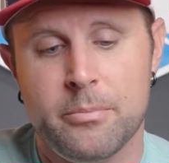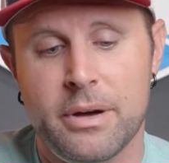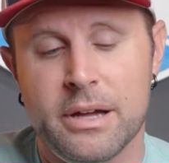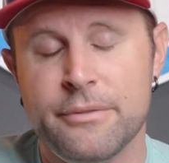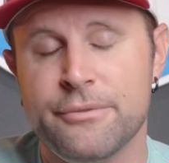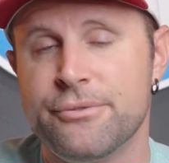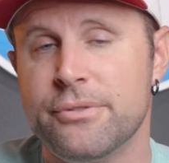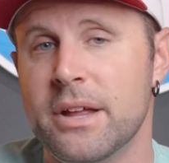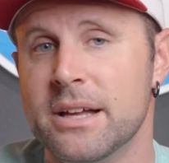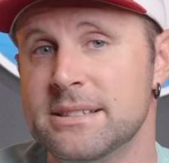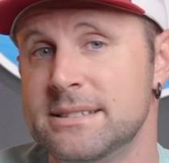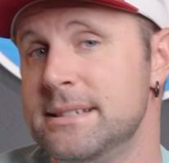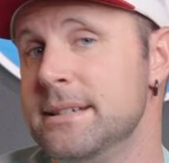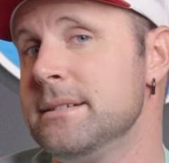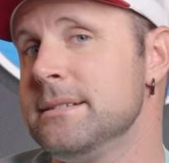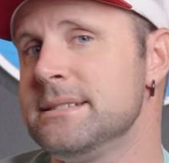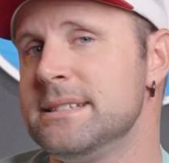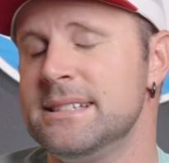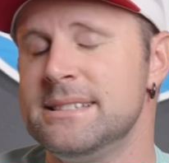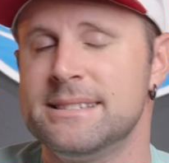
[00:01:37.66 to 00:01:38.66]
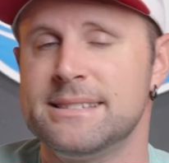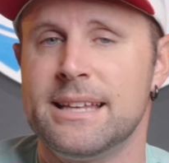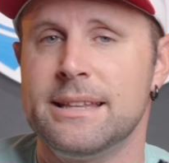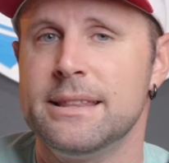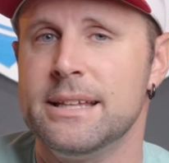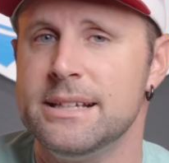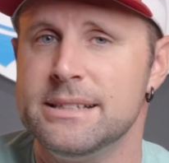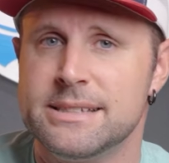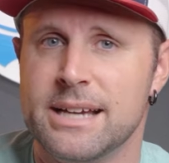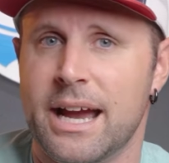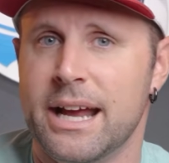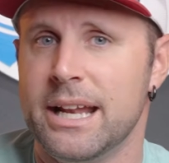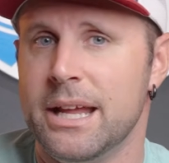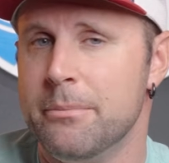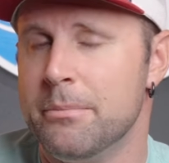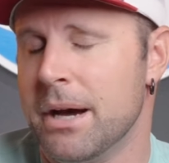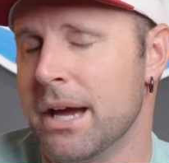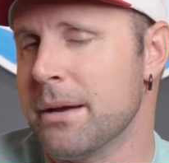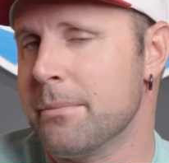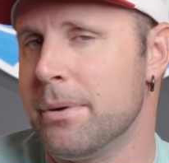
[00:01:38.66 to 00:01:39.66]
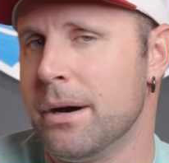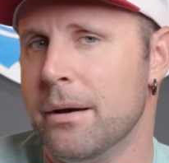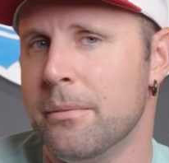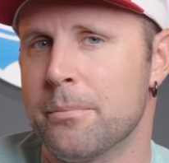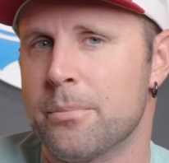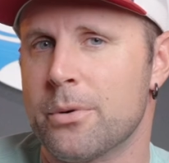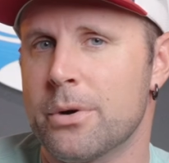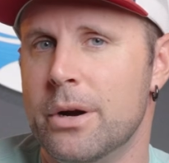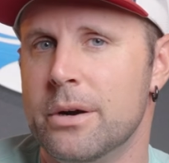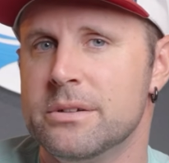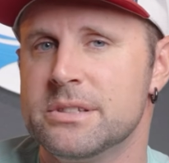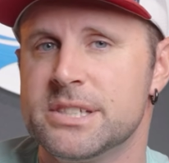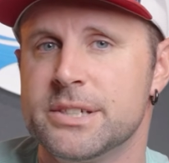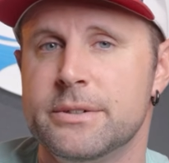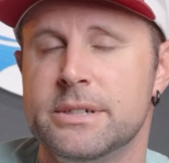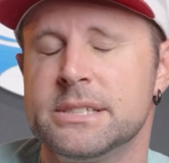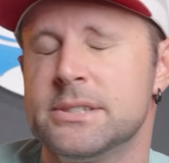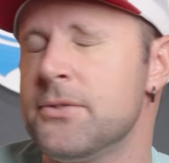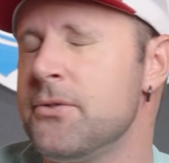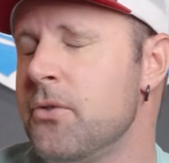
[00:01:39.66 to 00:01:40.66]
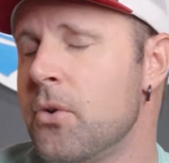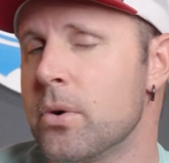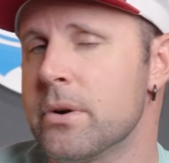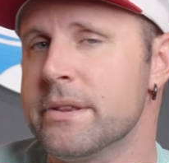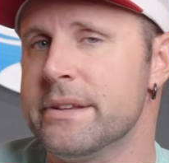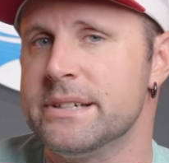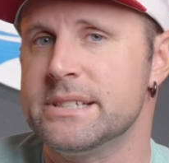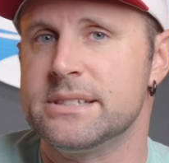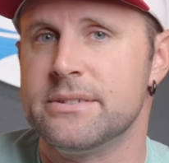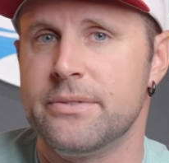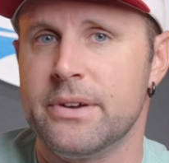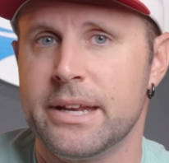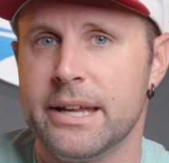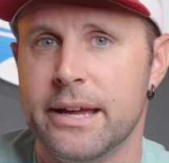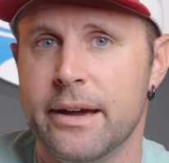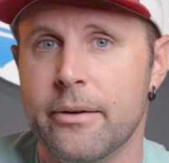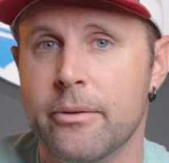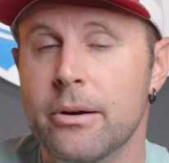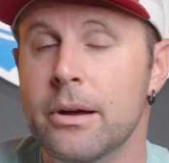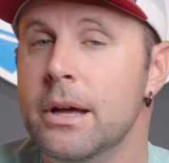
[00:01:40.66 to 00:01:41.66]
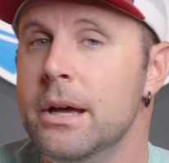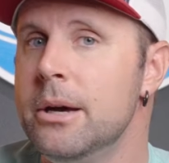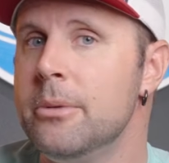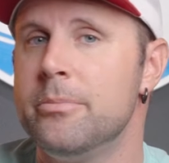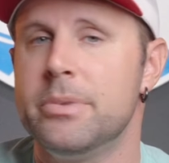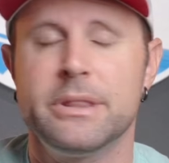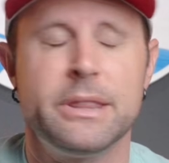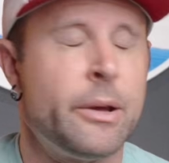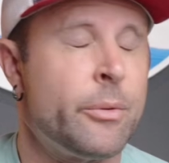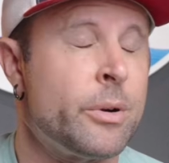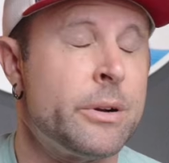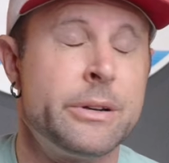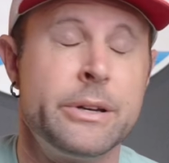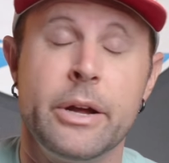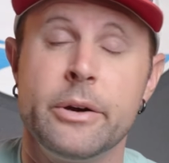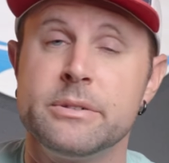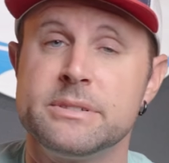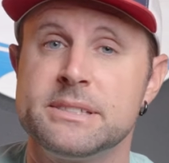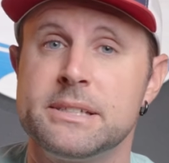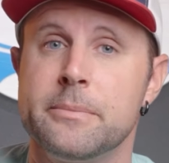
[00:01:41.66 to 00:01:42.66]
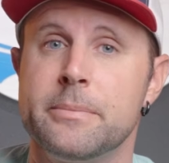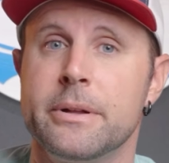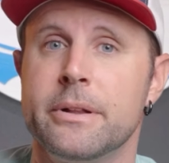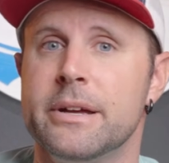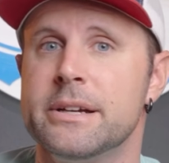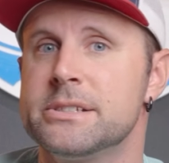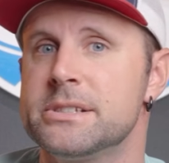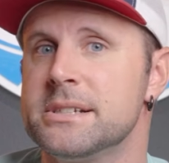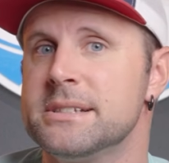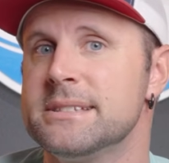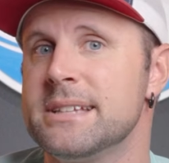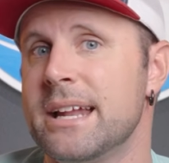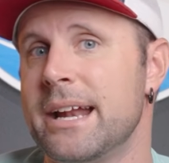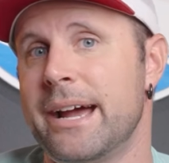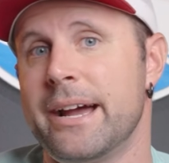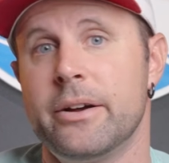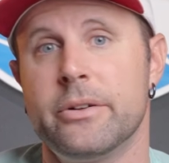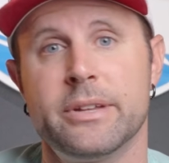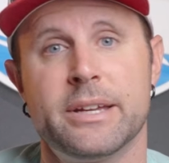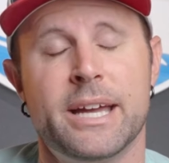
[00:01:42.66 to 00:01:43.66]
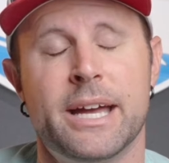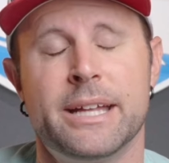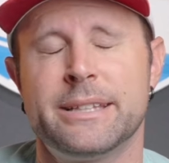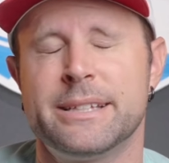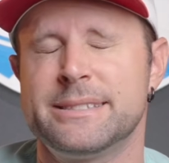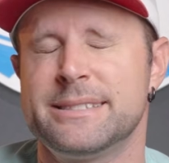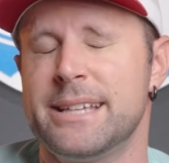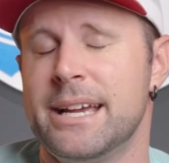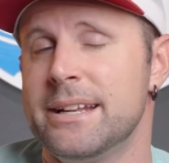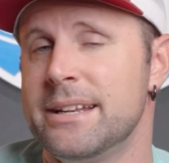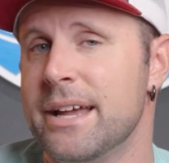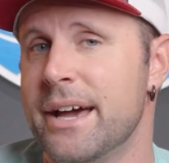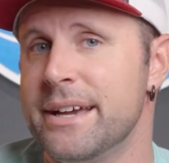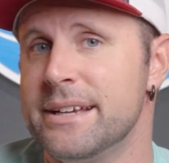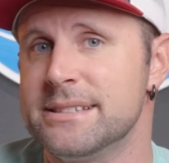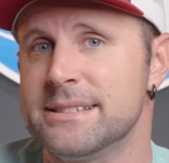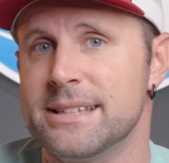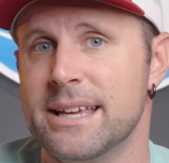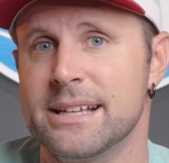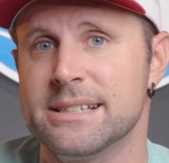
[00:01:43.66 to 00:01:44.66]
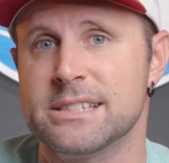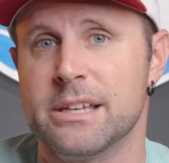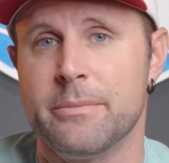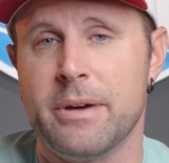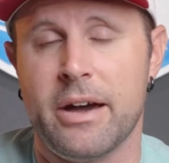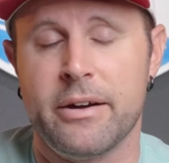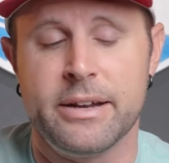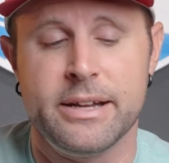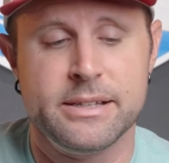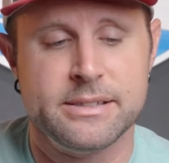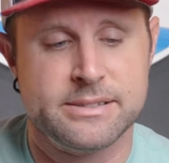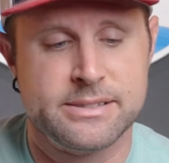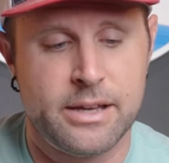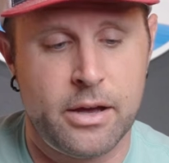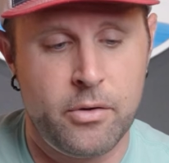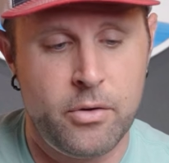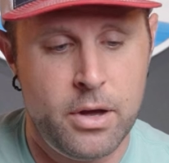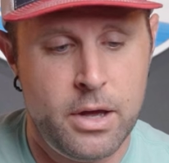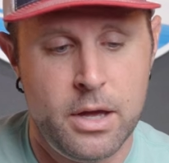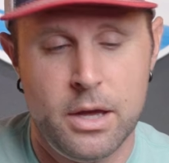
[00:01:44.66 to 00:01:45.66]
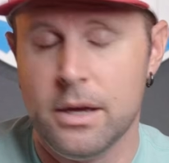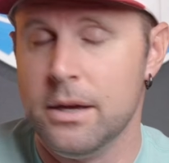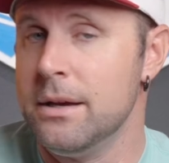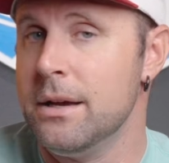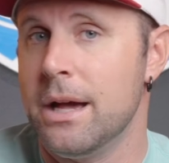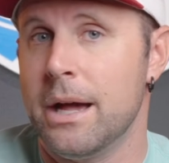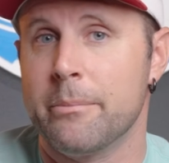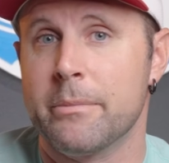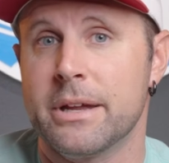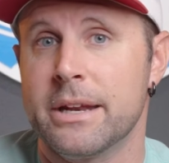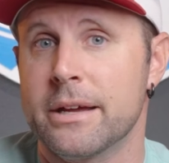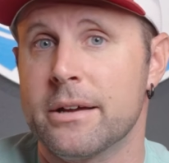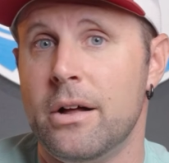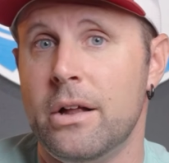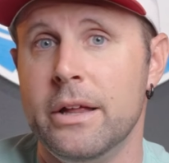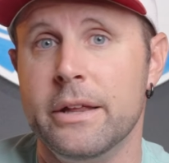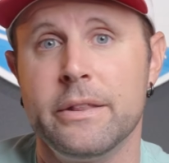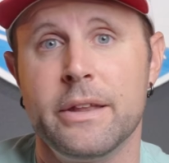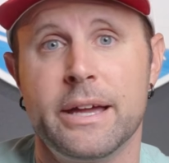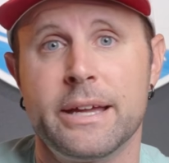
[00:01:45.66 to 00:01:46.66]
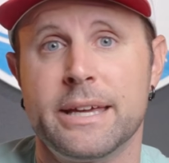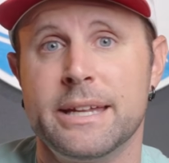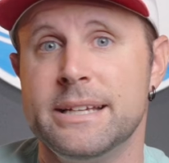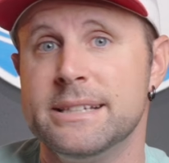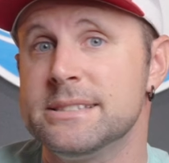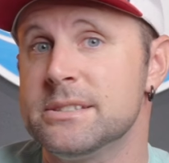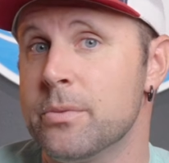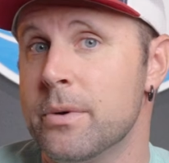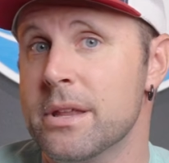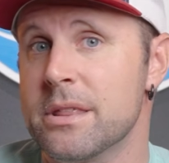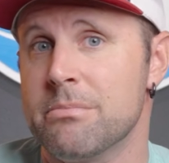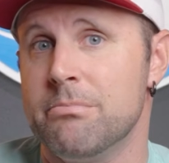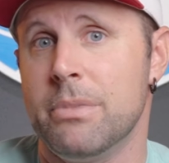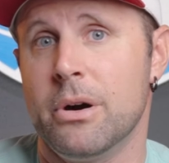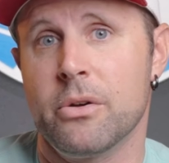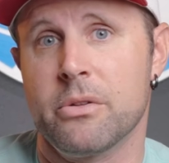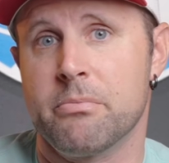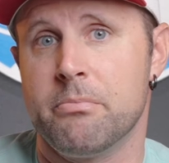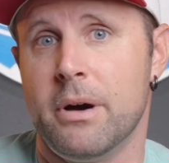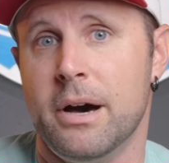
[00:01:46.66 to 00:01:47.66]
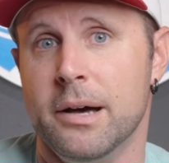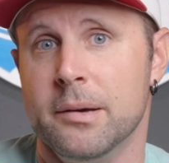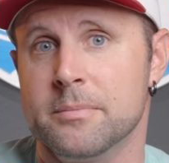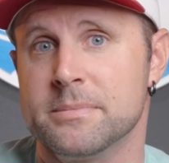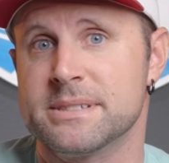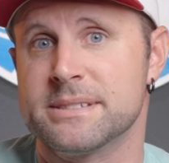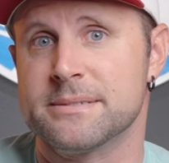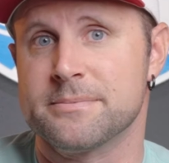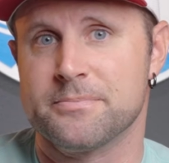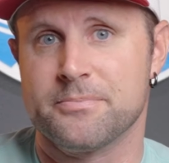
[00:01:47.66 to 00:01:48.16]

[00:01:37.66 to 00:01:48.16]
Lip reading: but Flextail did send the Tiny Bike Pump Pro to us for this video, but there were no stipulations that I only had to say nice things about it, so I'm going to call it like it is with both pumps.